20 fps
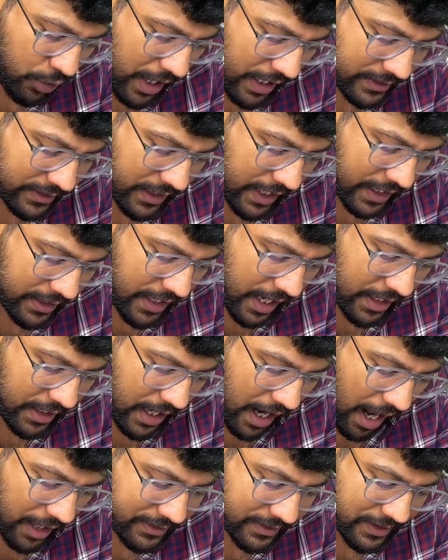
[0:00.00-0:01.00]
can say that
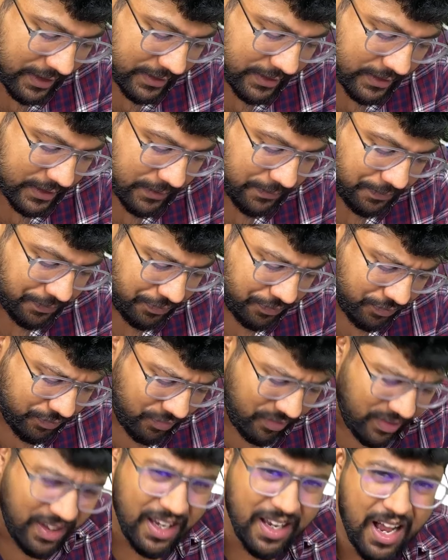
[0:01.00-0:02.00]
caste
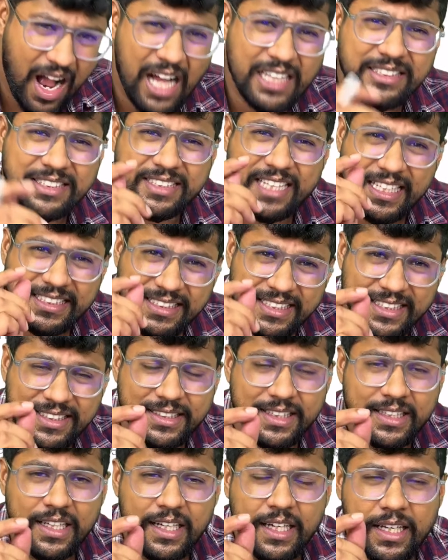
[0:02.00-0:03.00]
census
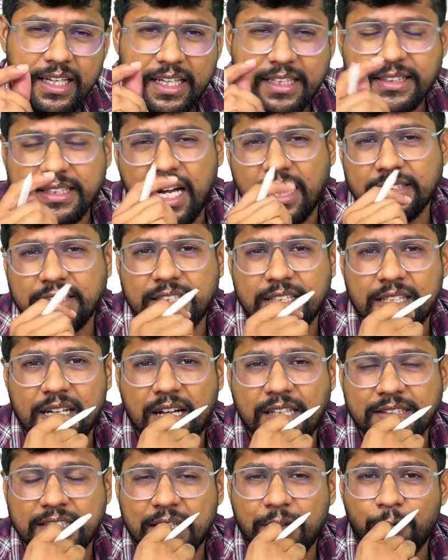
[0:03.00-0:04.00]
is considered
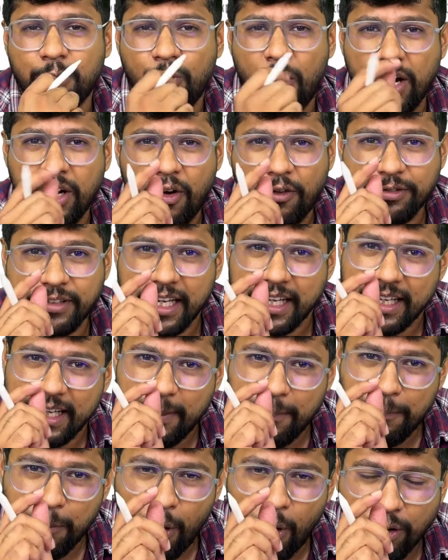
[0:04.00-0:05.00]
as one of the
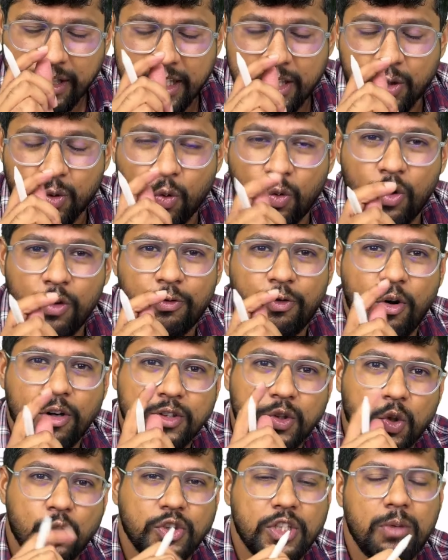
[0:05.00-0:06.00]
important tool for
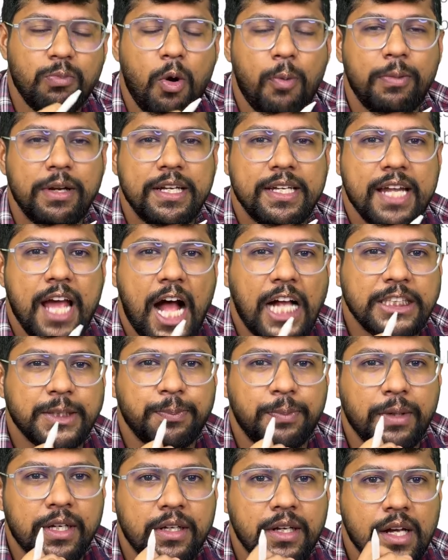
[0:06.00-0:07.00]
social mobility as
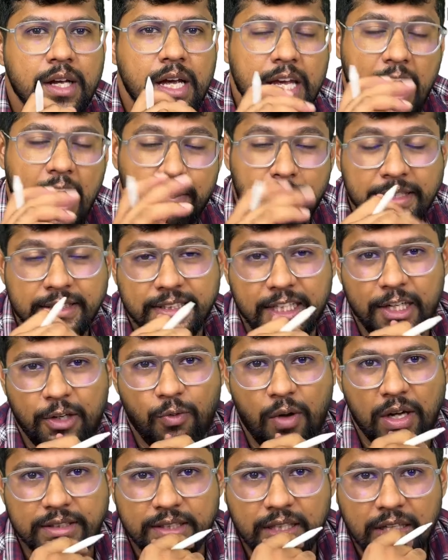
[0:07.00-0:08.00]
per M.N.
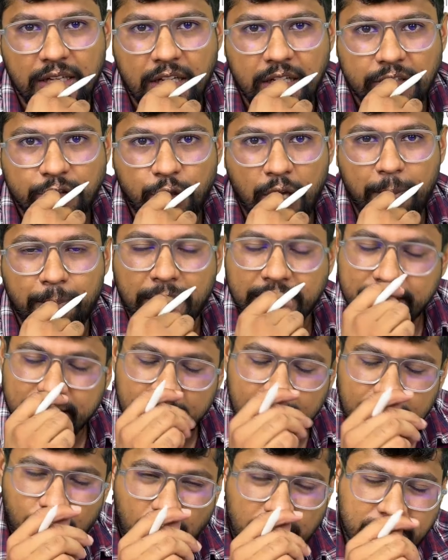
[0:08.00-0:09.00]
Srinivas. So M.N.
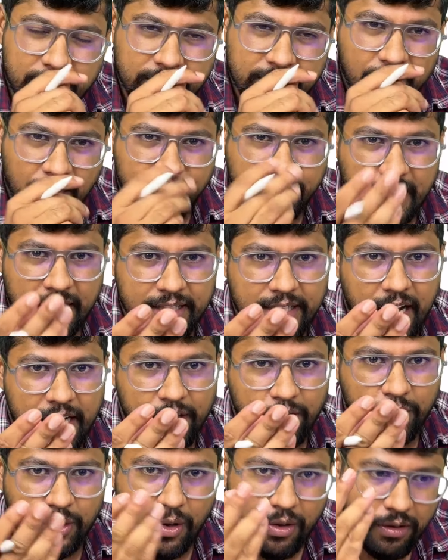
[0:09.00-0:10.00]
Srinivas itself said that
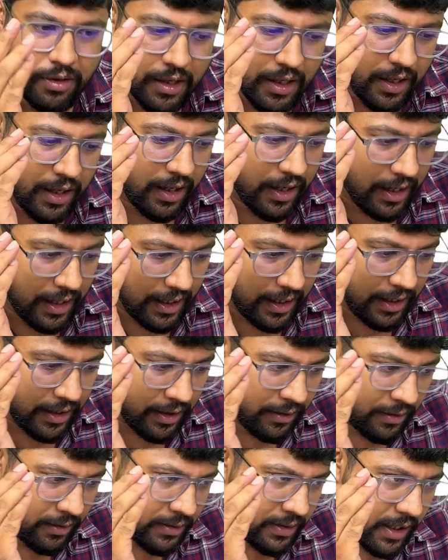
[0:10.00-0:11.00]

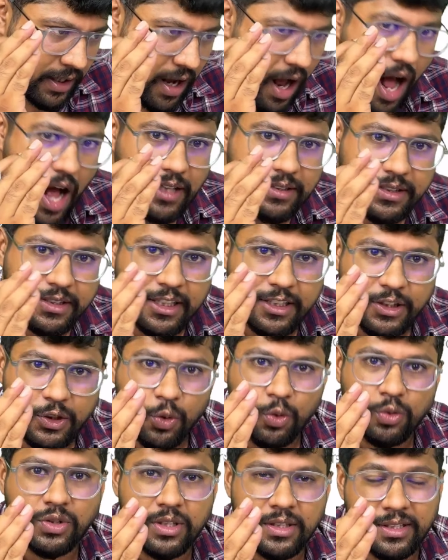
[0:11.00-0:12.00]
the
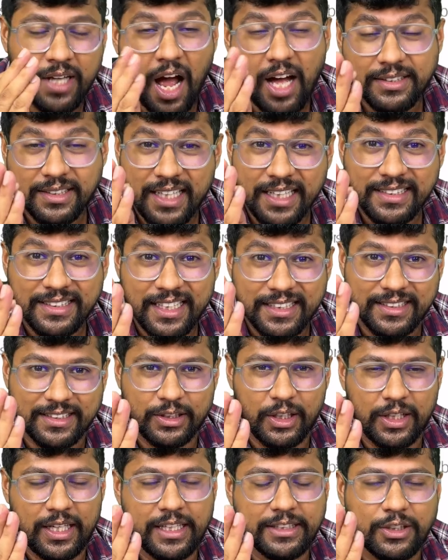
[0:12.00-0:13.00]
caste census
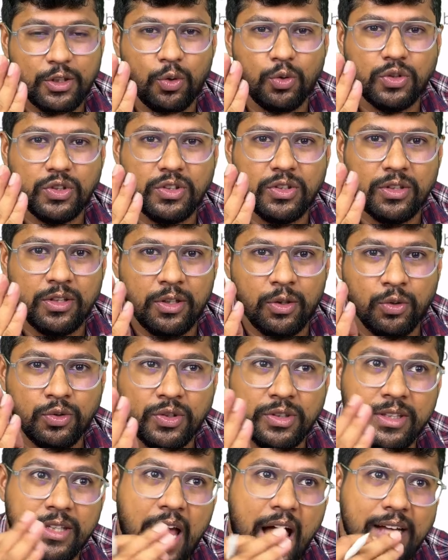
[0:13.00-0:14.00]
is
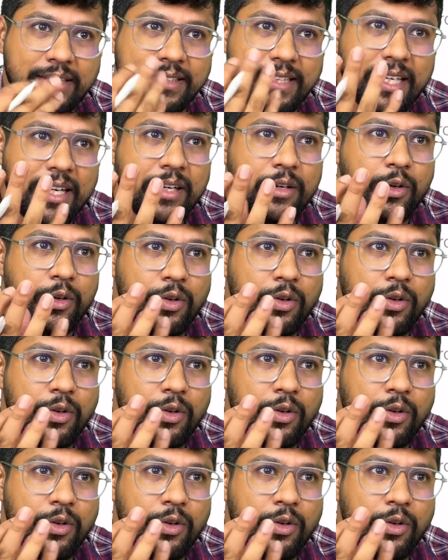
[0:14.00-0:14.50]
used as a